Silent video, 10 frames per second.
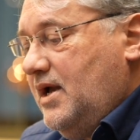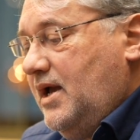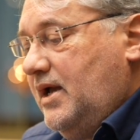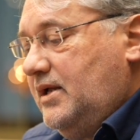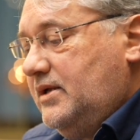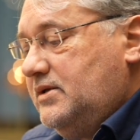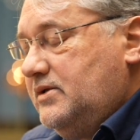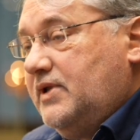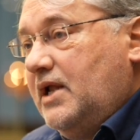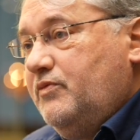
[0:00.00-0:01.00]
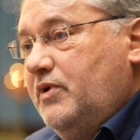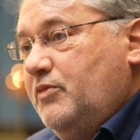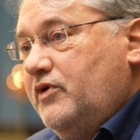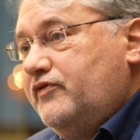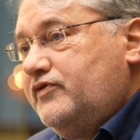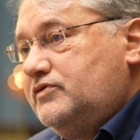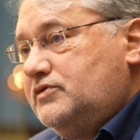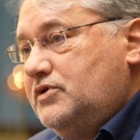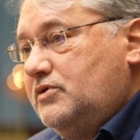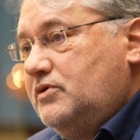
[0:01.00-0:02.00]
And then we move
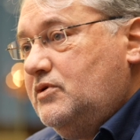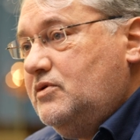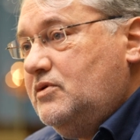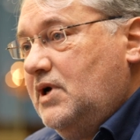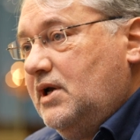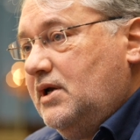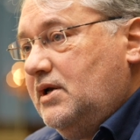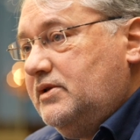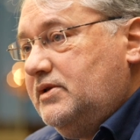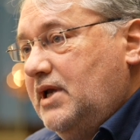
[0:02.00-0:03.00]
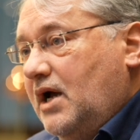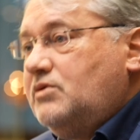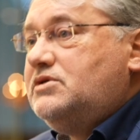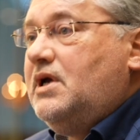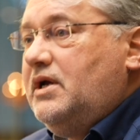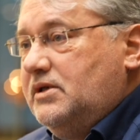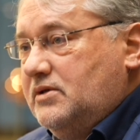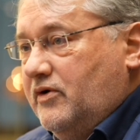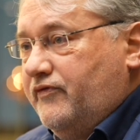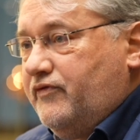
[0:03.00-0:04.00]
to the outside
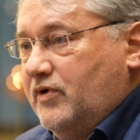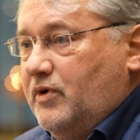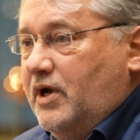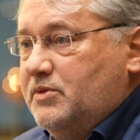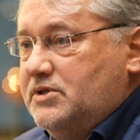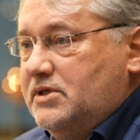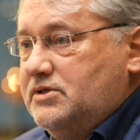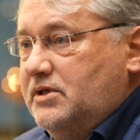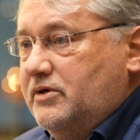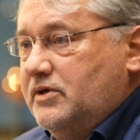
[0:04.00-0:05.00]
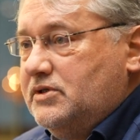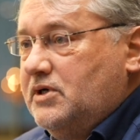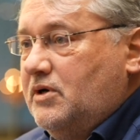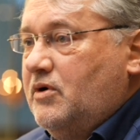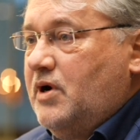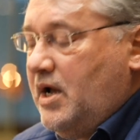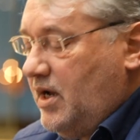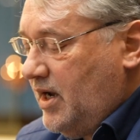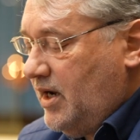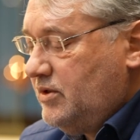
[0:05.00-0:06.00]
of requirements engineering. So
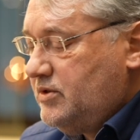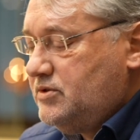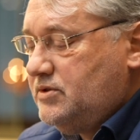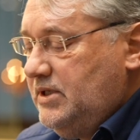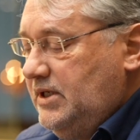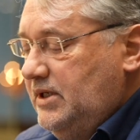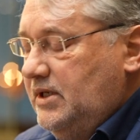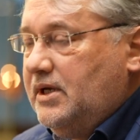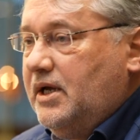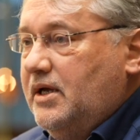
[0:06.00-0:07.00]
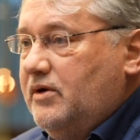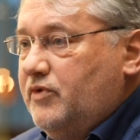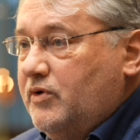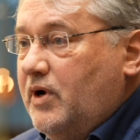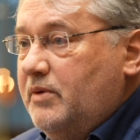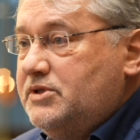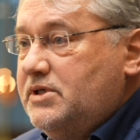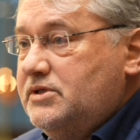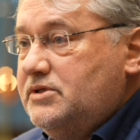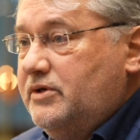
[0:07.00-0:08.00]
how does the requirements
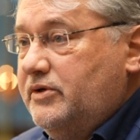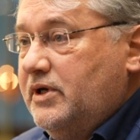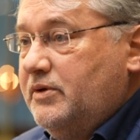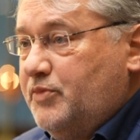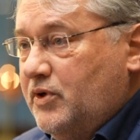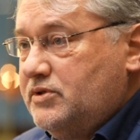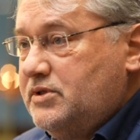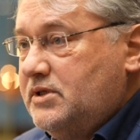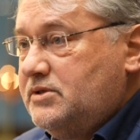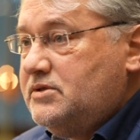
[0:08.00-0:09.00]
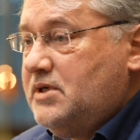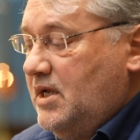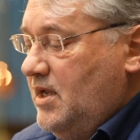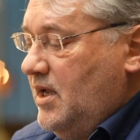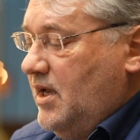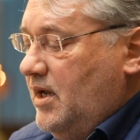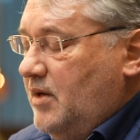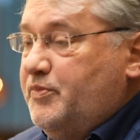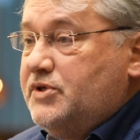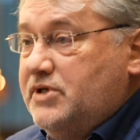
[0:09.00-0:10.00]
engineering process
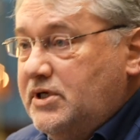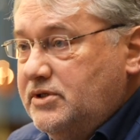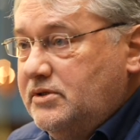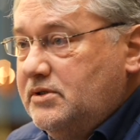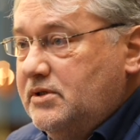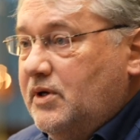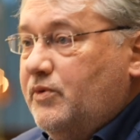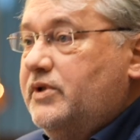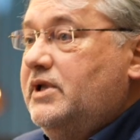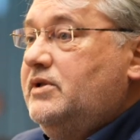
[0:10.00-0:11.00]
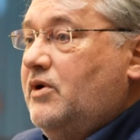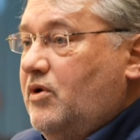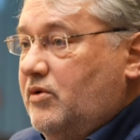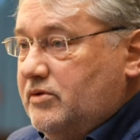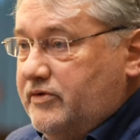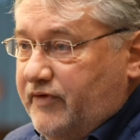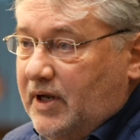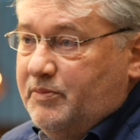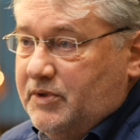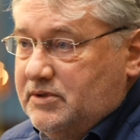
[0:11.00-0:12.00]
positioned within the whole
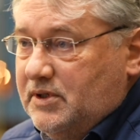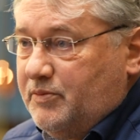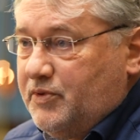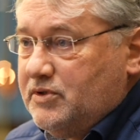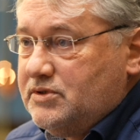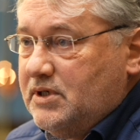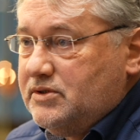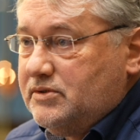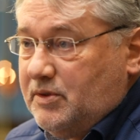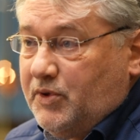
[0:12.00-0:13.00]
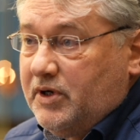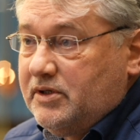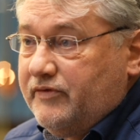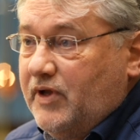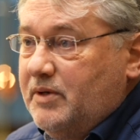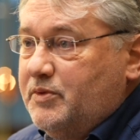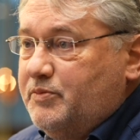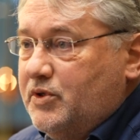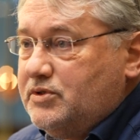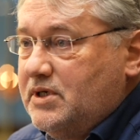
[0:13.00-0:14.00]
development process, the product development
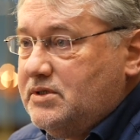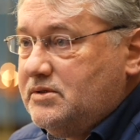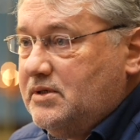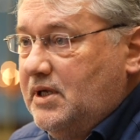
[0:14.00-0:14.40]
process?